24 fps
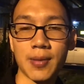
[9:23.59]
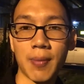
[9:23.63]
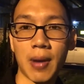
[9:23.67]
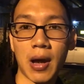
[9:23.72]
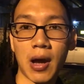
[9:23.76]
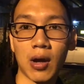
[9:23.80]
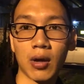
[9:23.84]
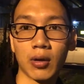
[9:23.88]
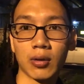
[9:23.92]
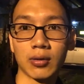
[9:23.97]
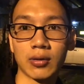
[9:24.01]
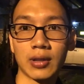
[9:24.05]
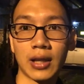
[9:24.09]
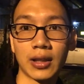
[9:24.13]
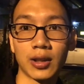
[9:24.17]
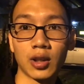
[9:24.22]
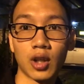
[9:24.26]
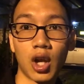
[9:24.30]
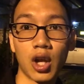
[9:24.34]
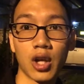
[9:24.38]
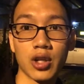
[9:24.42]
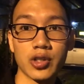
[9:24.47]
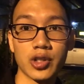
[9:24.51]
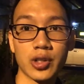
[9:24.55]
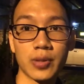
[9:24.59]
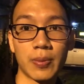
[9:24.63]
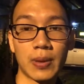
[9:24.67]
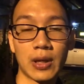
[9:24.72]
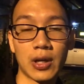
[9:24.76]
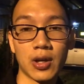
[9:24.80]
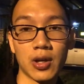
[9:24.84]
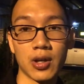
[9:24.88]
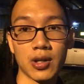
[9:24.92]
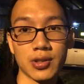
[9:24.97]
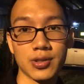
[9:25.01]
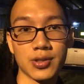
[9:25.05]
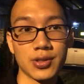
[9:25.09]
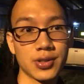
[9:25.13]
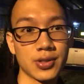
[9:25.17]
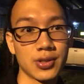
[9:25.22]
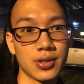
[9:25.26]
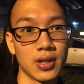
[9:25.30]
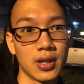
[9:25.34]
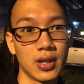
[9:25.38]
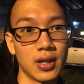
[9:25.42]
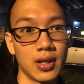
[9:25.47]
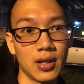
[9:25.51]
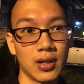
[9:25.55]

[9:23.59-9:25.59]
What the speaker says: about technology, because